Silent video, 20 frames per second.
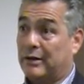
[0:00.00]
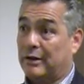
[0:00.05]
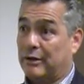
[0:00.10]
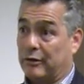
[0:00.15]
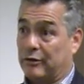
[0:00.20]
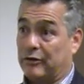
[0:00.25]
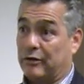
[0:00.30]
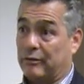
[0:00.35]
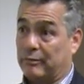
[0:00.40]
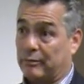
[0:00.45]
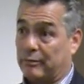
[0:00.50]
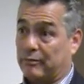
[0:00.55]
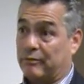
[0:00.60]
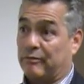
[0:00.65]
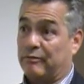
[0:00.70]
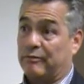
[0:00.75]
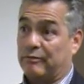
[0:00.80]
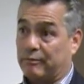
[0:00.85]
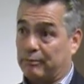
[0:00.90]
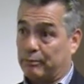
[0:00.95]
There's a
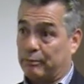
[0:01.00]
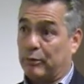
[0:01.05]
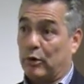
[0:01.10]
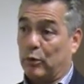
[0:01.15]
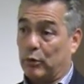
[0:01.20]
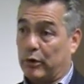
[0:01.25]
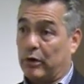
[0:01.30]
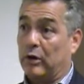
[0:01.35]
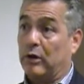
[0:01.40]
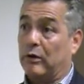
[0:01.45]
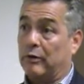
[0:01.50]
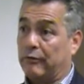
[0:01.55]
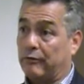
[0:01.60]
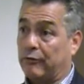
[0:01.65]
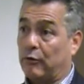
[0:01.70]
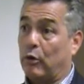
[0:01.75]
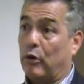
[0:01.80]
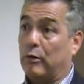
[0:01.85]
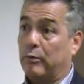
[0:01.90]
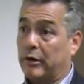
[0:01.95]
real
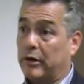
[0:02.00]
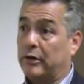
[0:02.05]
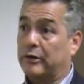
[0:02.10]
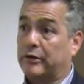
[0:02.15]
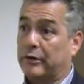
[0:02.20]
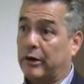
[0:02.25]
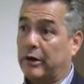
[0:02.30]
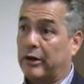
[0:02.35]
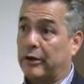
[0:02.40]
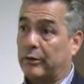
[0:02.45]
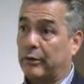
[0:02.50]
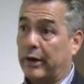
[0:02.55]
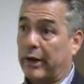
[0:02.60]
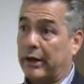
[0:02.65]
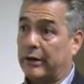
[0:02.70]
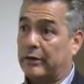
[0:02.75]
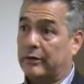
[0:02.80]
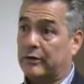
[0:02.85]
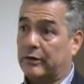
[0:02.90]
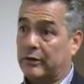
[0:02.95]
foreign military
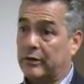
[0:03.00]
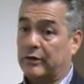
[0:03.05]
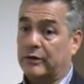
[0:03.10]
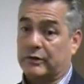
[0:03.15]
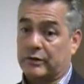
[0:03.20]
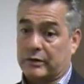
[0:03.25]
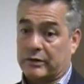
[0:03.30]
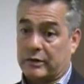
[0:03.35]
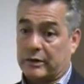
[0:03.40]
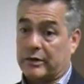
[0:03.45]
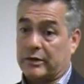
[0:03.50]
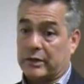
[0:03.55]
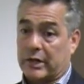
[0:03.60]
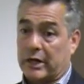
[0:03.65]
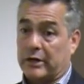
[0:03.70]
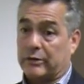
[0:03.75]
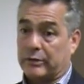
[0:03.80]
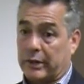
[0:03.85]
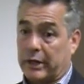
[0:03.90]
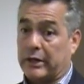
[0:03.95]
threat to this
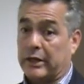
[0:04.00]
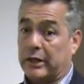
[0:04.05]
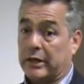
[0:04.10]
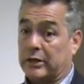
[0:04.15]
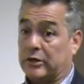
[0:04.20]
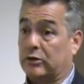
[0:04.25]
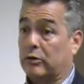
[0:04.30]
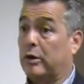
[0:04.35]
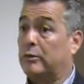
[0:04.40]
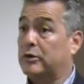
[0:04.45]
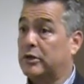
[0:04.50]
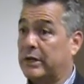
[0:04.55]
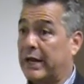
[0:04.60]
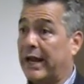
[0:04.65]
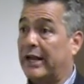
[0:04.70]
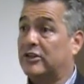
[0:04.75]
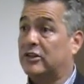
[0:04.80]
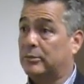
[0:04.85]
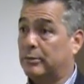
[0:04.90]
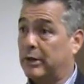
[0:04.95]
country. I think conscription
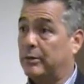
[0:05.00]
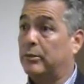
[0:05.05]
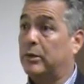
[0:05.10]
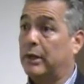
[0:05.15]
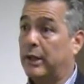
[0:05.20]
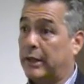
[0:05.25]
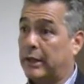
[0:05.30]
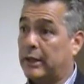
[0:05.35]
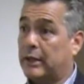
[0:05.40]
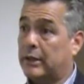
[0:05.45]
has to be in play.